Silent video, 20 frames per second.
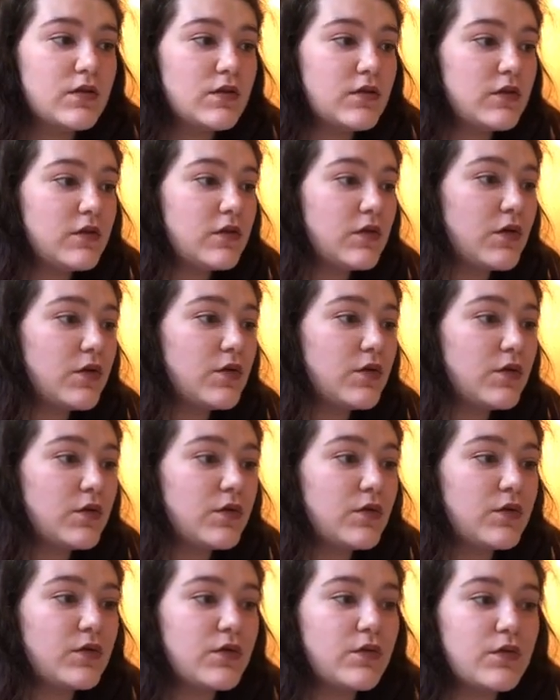
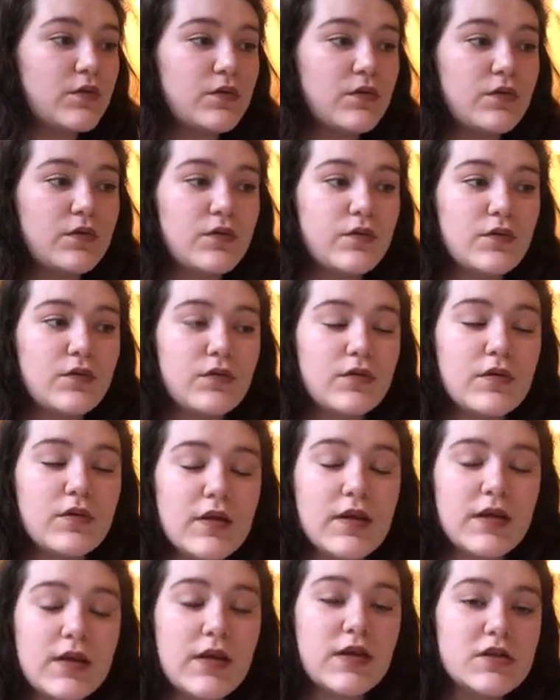So
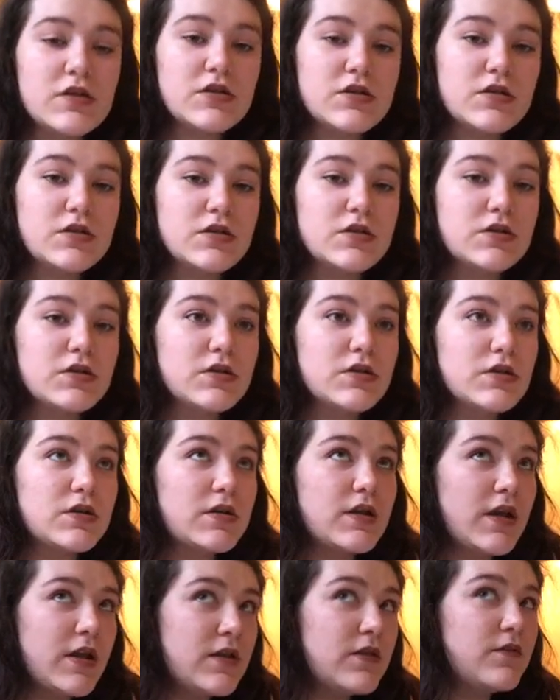each
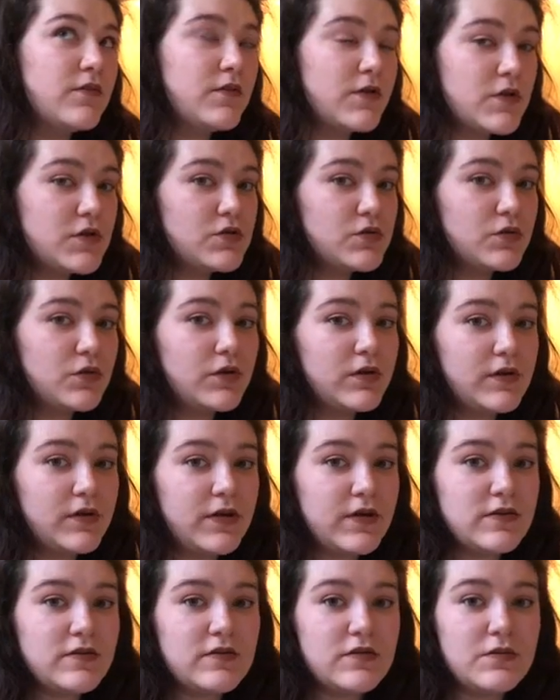individual
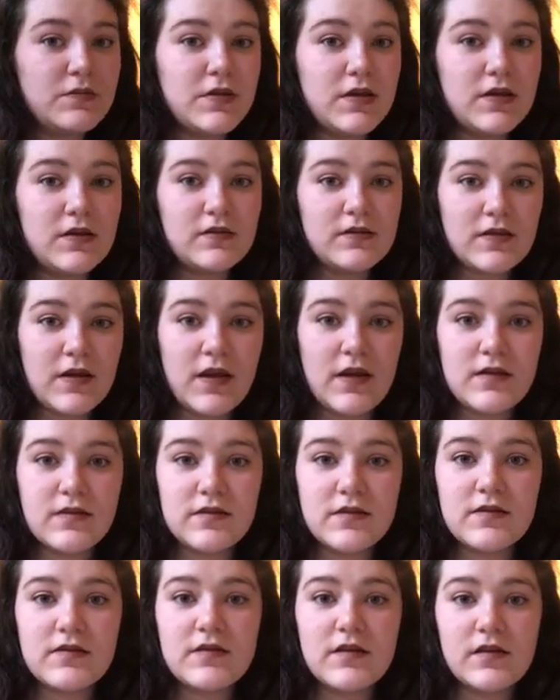needs to be assessed
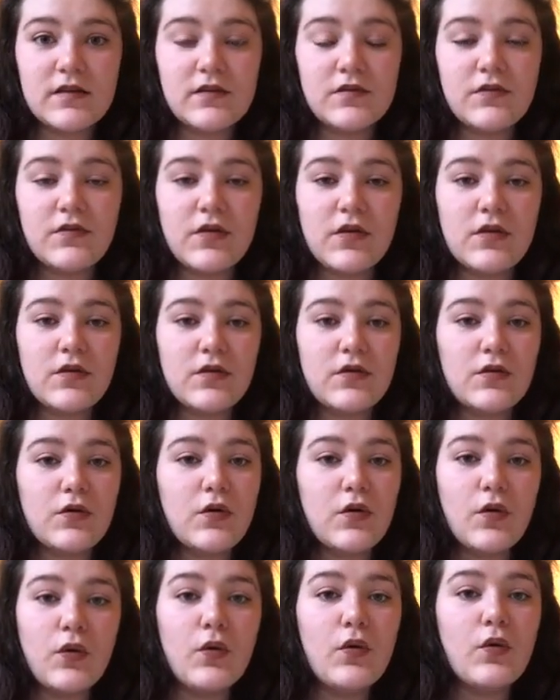instead of the
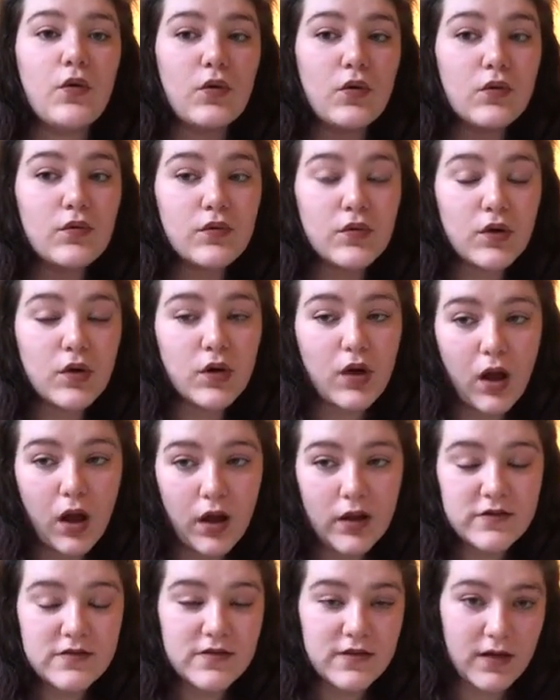whole overall
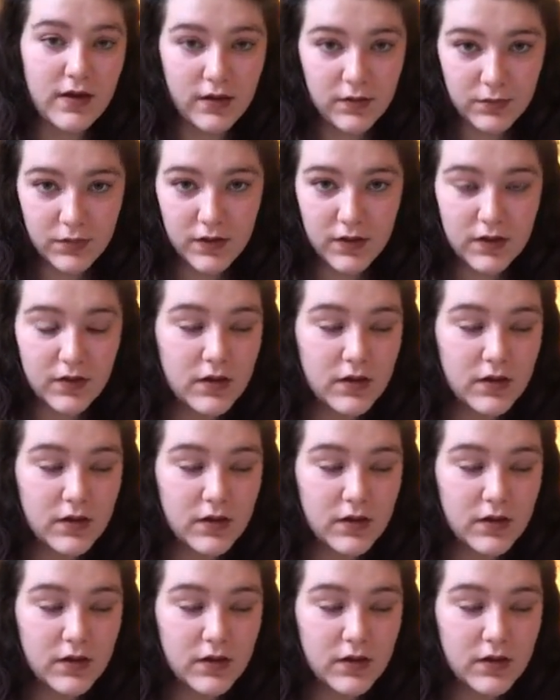concept.